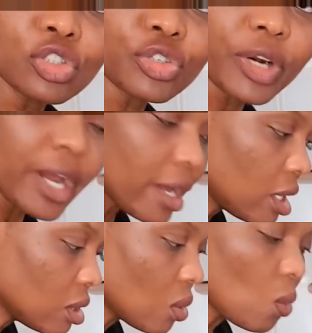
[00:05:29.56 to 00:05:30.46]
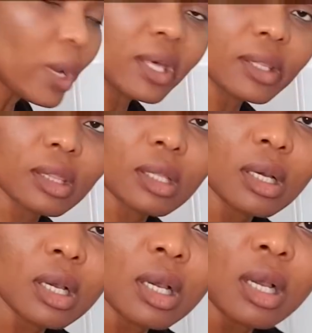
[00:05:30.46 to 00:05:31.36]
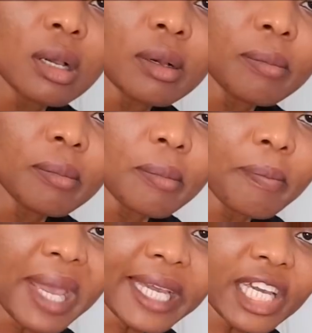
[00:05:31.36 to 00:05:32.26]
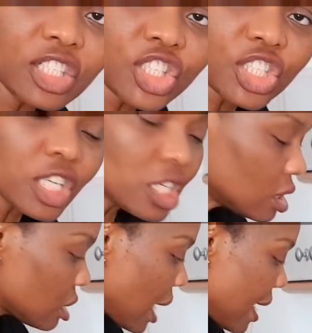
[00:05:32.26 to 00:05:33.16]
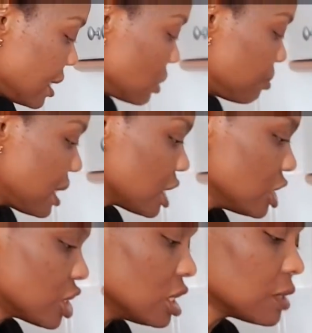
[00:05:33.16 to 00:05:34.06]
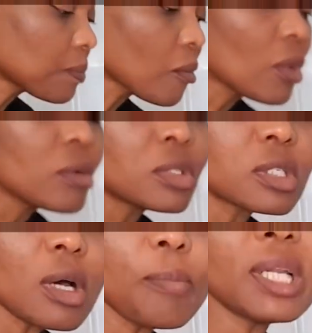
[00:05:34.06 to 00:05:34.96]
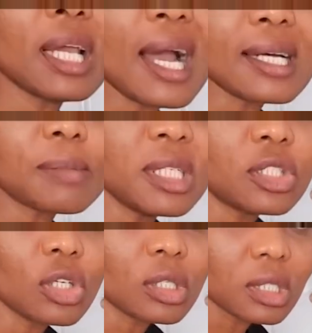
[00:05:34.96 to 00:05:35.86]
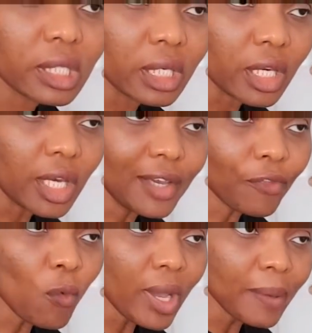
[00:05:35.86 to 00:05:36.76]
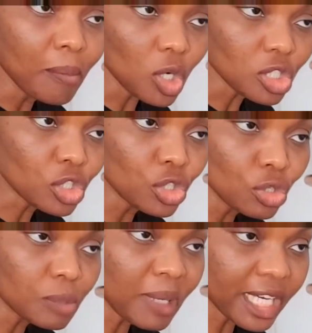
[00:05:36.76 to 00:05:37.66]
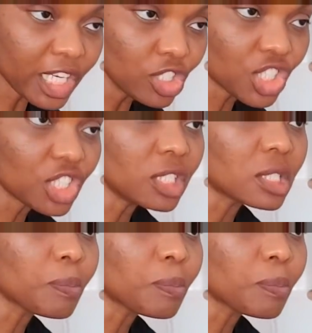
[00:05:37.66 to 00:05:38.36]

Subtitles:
tray with baking sheet, lined with baking sheet. Somebody asked me the other day if we must use baking sheet.